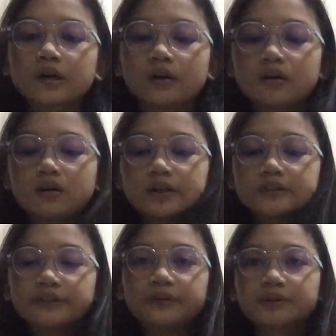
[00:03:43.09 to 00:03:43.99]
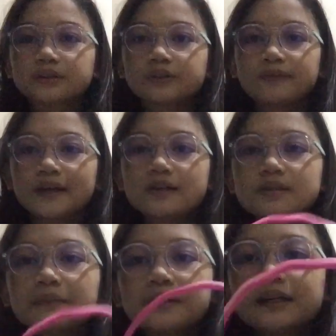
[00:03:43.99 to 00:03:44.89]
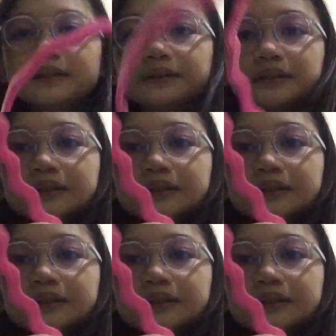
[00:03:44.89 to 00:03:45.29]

a heart or a butterfly or something.